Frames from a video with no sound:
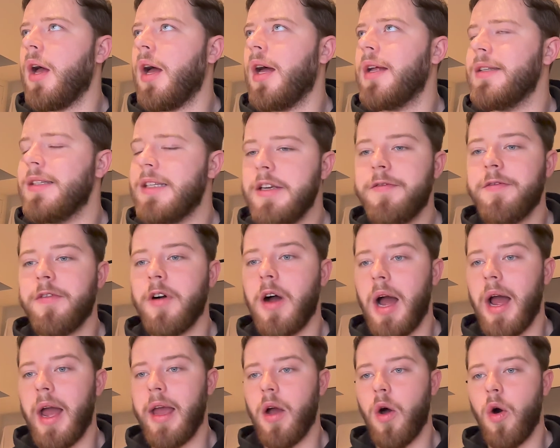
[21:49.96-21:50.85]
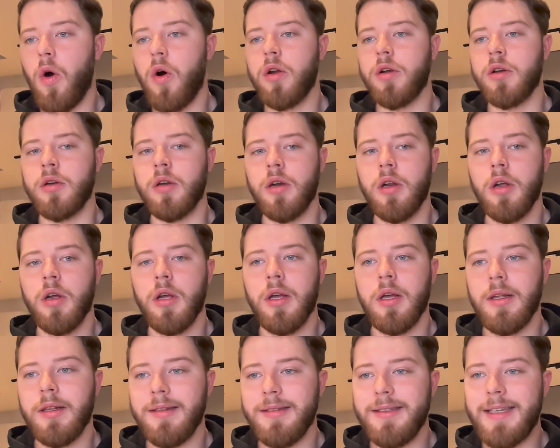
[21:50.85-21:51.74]
DeFi on
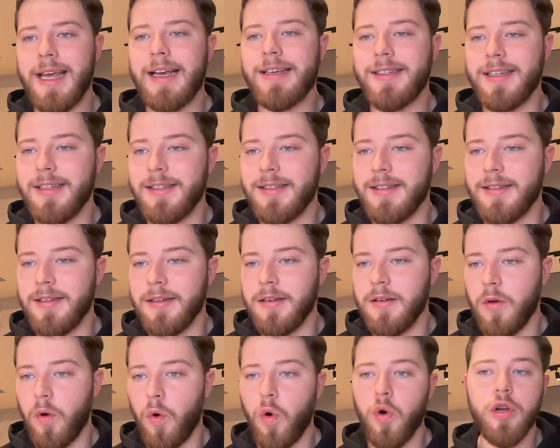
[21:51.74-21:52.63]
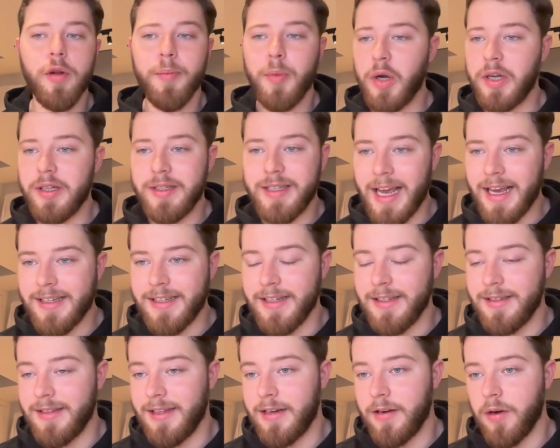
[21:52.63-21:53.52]
dexes, order book
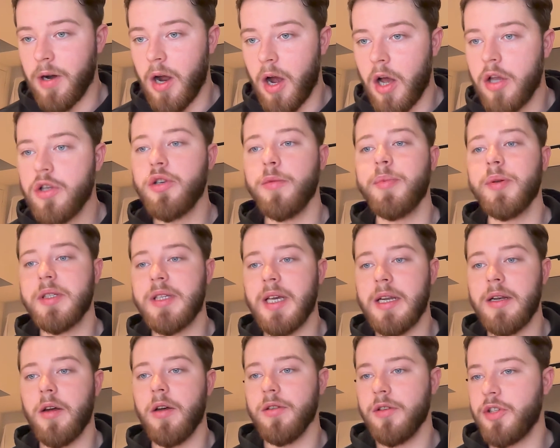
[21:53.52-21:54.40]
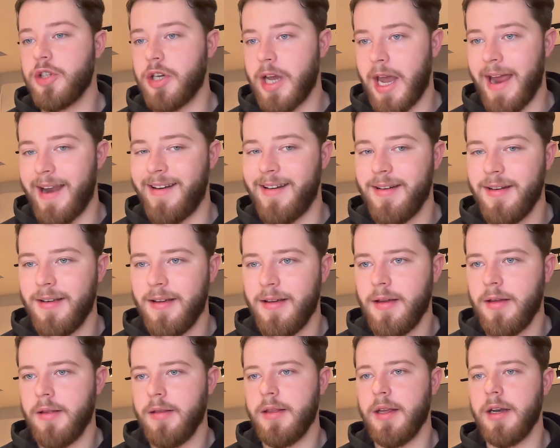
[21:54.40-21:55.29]
dexes that are 100% on chain,
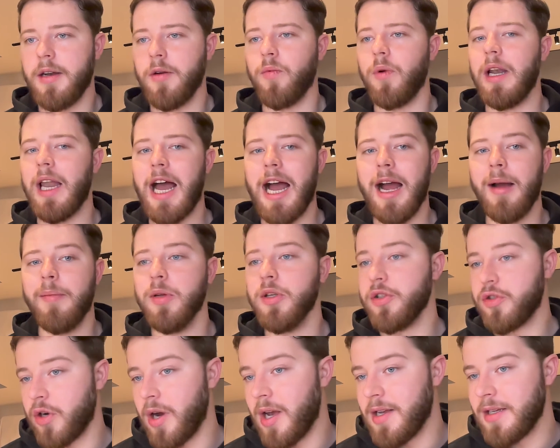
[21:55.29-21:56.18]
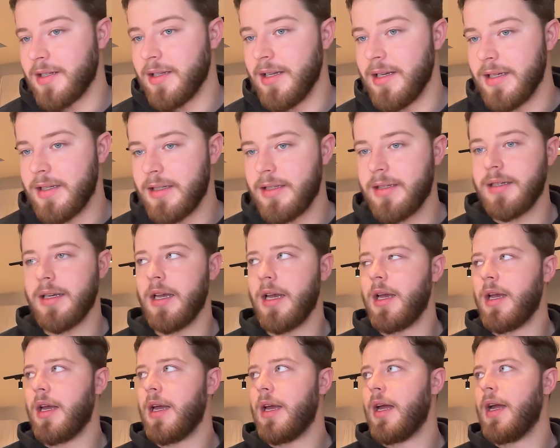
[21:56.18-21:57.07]
that are reliable, trustless,
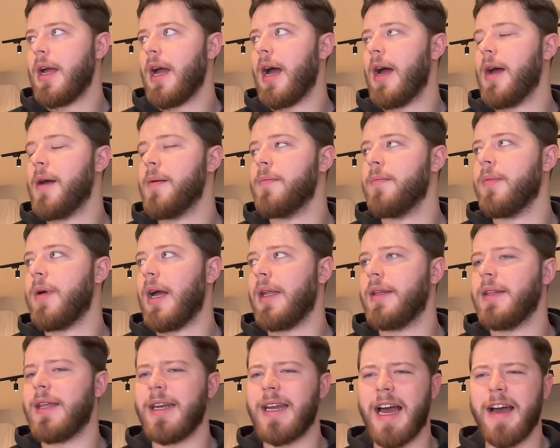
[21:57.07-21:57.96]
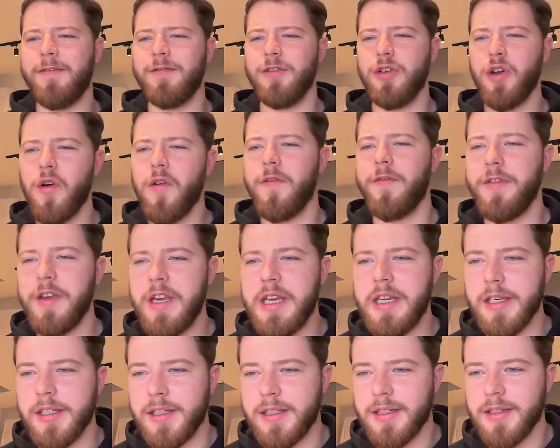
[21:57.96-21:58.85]
and that have no
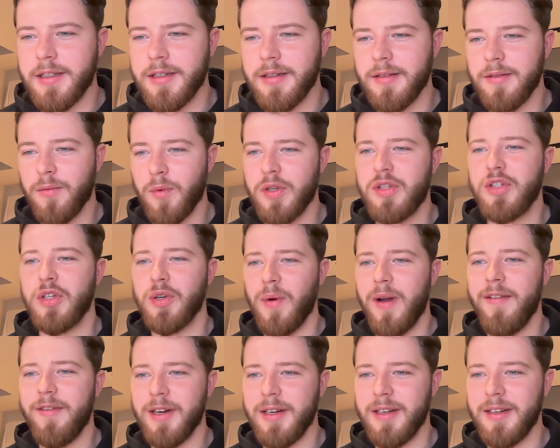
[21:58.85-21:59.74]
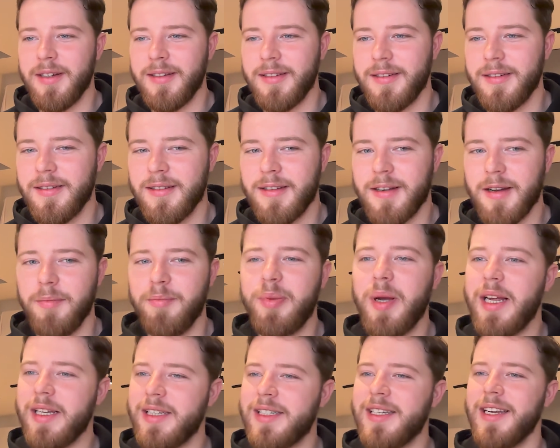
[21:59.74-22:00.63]
fees whatsoever
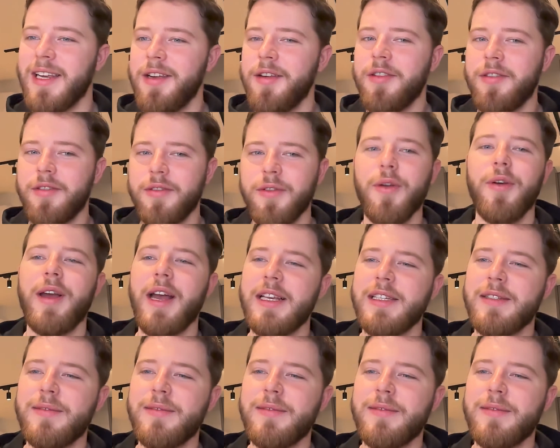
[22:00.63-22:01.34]
compared to ETH, no gas